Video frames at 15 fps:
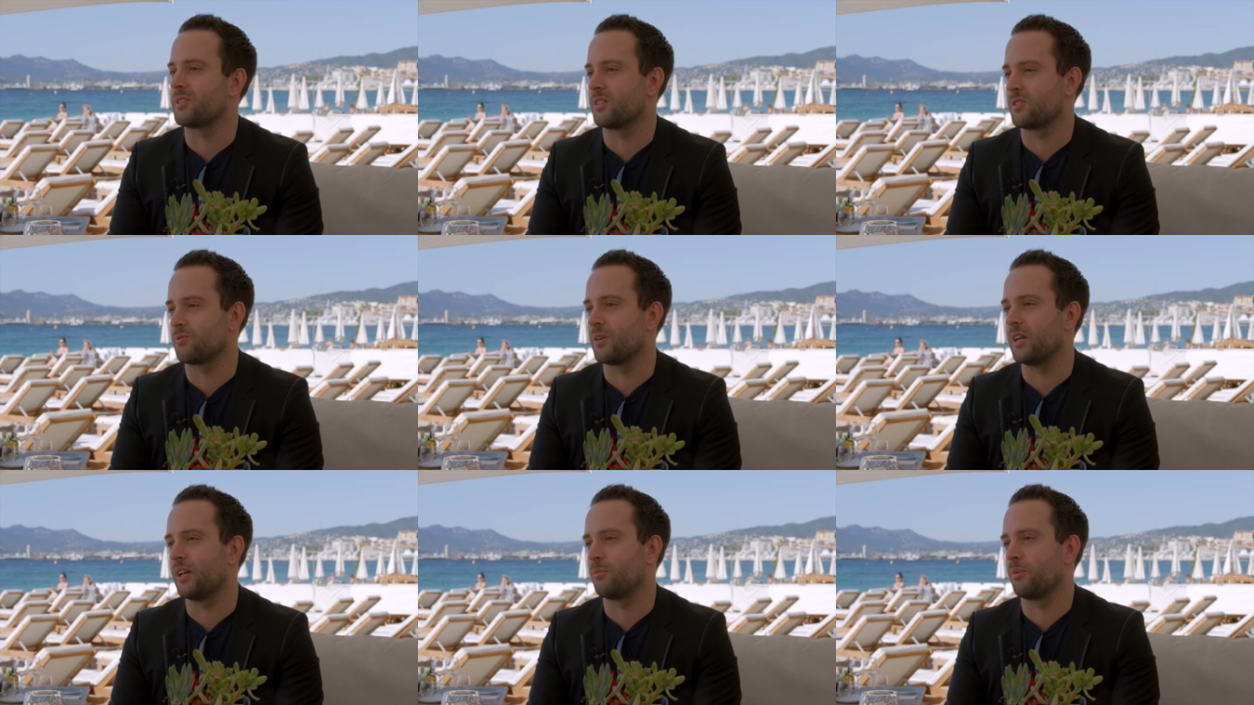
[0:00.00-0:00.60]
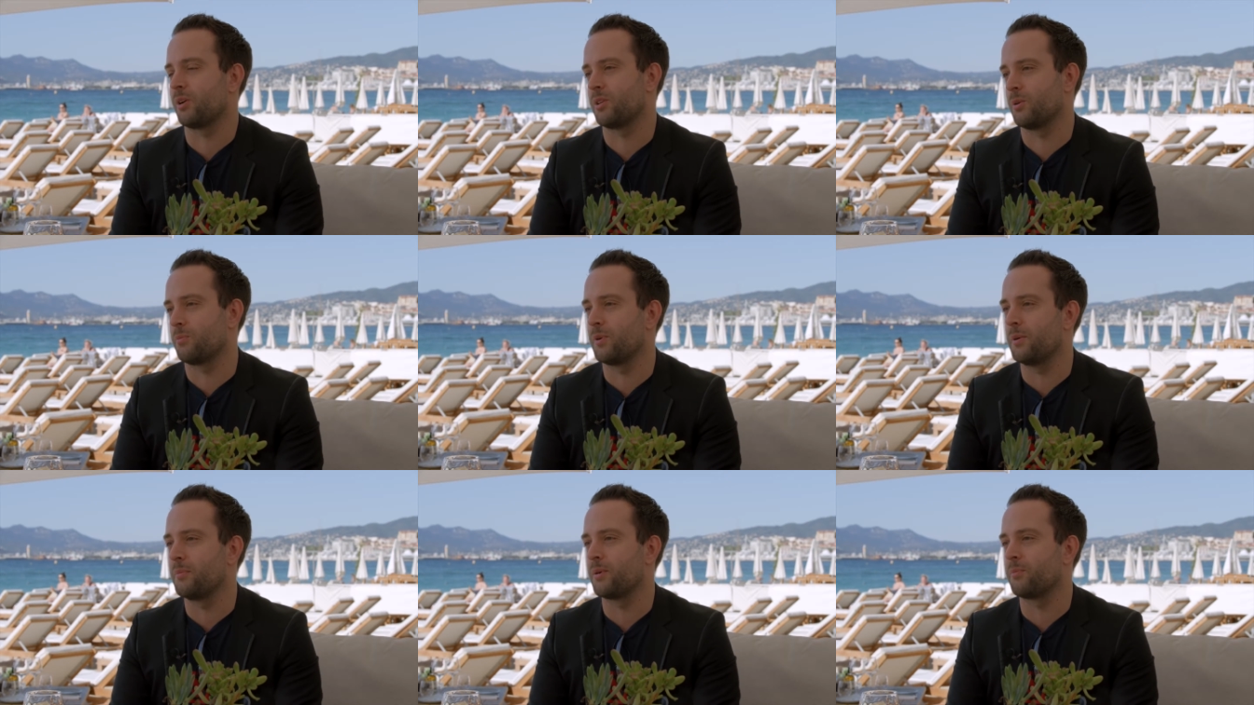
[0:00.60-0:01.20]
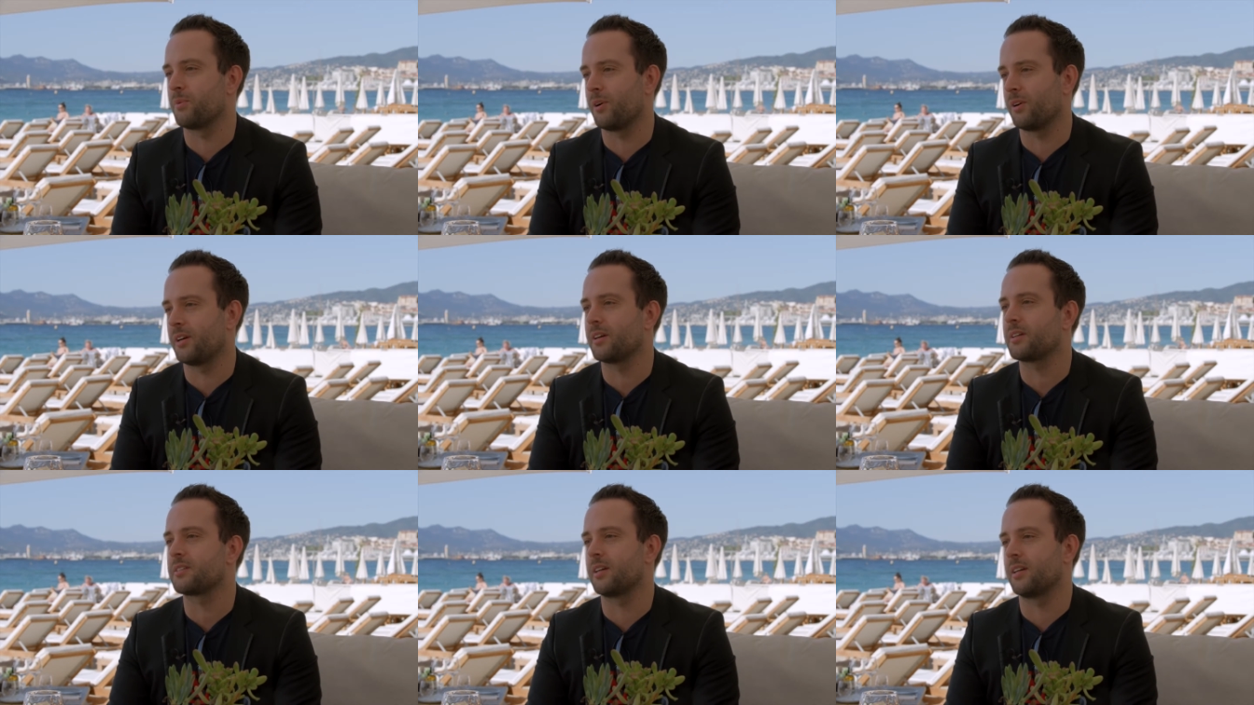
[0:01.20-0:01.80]
It's really about the premium
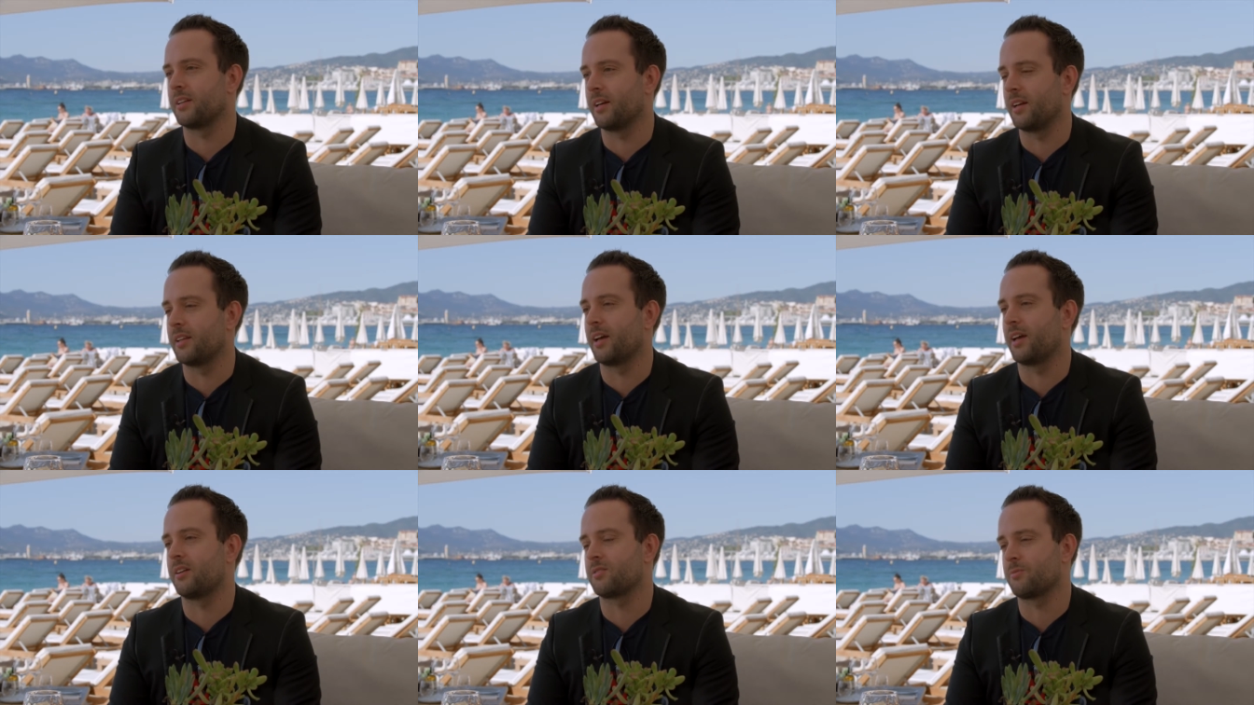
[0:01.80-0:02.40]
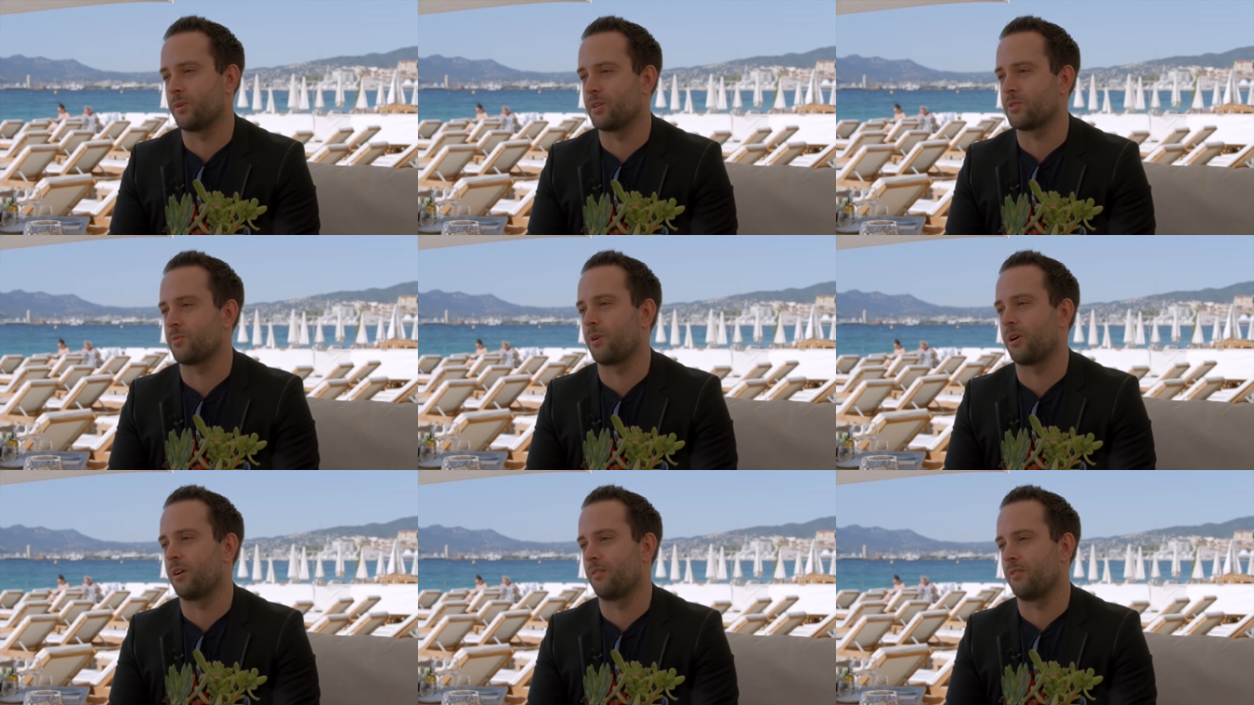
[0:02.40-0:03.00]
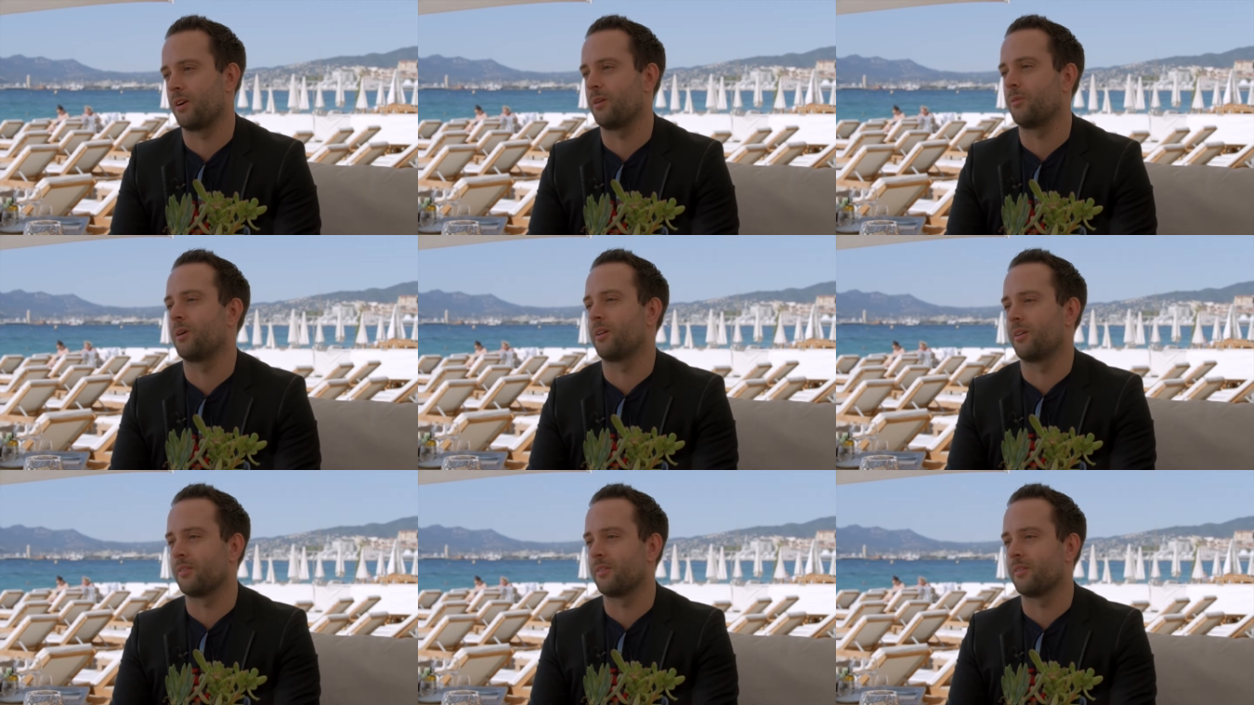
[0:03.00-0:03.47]
products, and that is what is working very well.